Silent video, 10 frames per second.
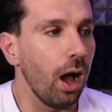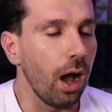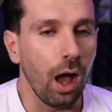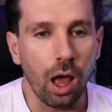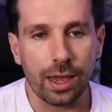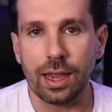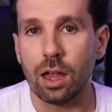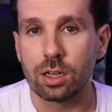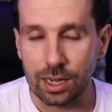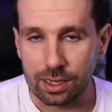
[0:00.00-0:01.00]
I
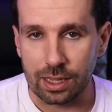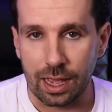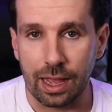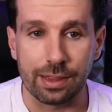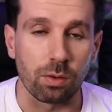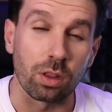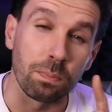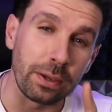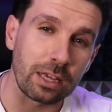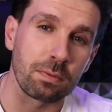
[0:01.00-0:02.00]
did that, and one of the
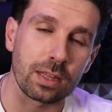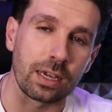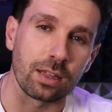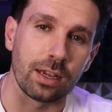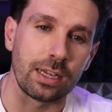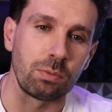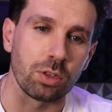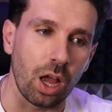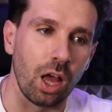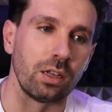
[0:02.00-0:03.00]
biggest mistakes I did was
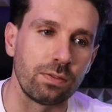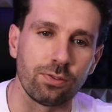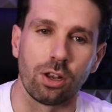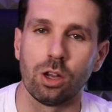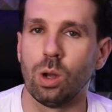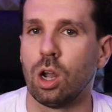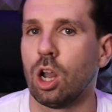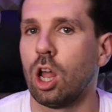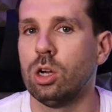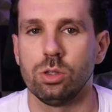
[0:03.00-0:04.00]
unfollow
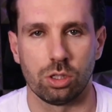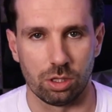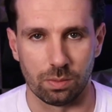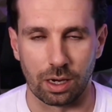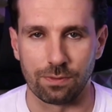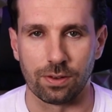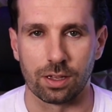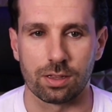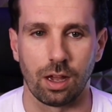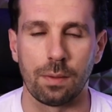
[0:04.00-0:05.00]
loads of them when I first
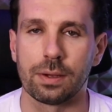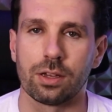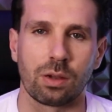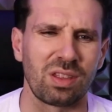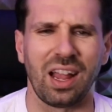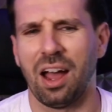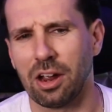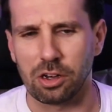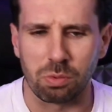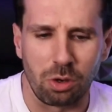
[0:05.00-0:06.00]
started because I was like, I
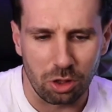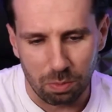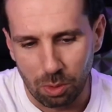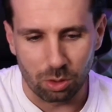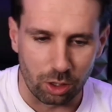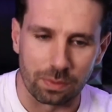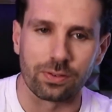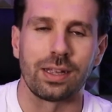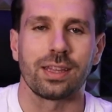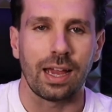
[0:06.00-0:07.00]
just want a small group of
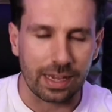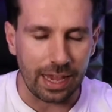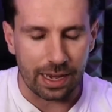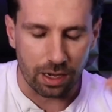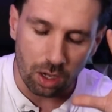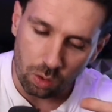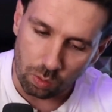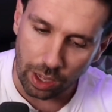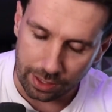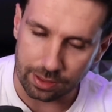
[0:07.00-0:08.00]
friends. Again,
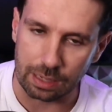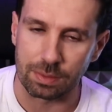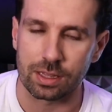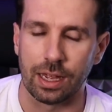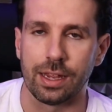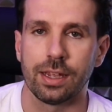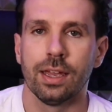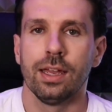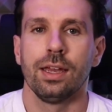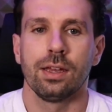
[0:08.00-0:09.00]
That's that mistake.
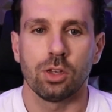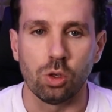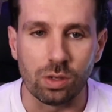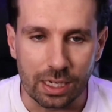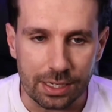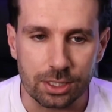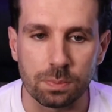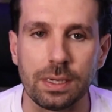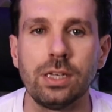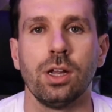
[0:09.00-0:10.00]
You need to
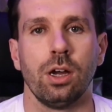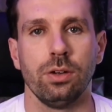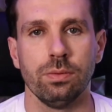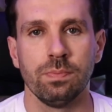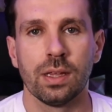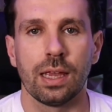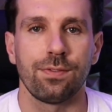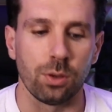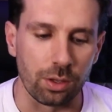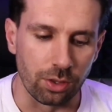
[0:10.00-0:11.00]
be known. If
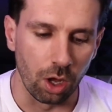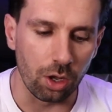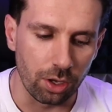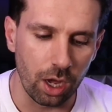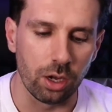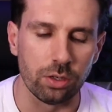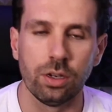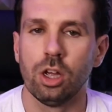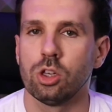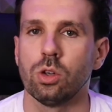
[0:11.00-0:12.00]
you are not known,
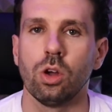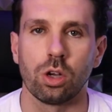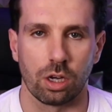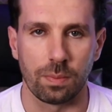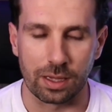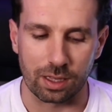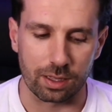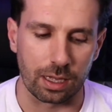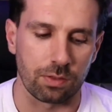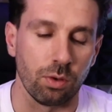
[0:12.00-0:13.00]
you're not going to be
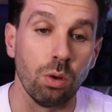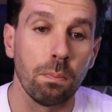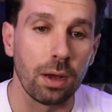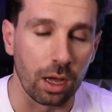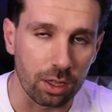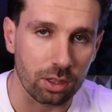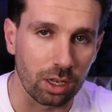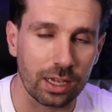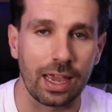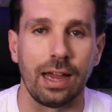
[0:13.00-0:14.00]
successful. Personal
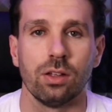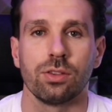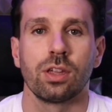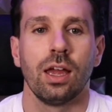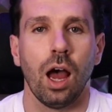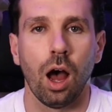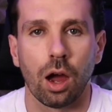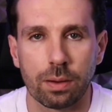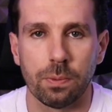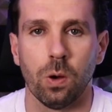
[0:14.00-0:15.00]
accounts are
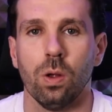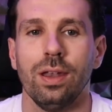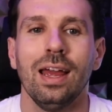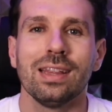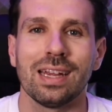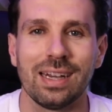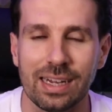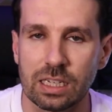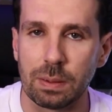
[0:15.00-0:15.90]
important. They need to be